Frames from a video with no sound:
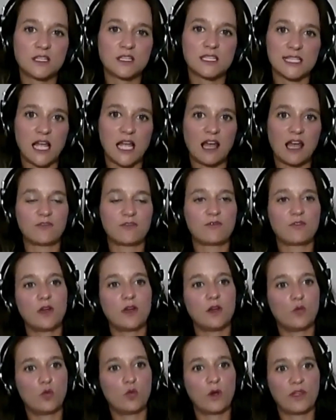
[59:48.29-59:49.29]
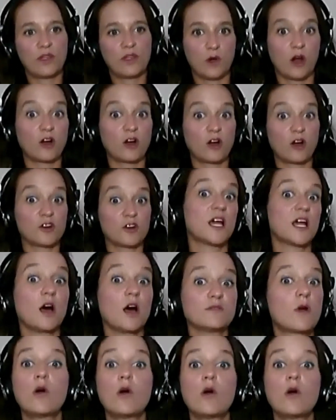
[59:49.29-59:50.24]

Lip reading: this life with ourselves.